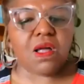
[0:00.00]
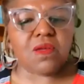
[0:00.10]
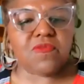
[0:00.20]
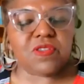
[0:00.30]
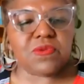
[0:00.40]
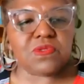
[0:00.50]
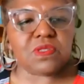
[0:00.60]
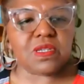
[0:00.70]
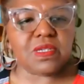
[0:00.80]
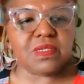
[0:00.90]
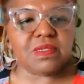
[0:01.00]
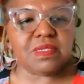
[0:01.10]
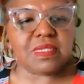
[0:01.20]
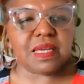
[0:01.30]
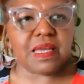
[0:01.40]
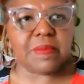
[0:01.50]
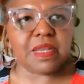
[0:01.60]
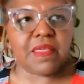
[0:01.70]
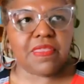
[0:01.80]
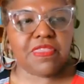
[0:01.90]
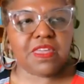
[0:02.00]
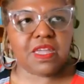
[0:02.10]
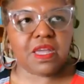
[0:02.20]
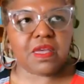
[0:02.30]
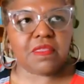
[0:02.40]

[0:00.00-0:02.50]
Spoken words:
of those things. I mean, I think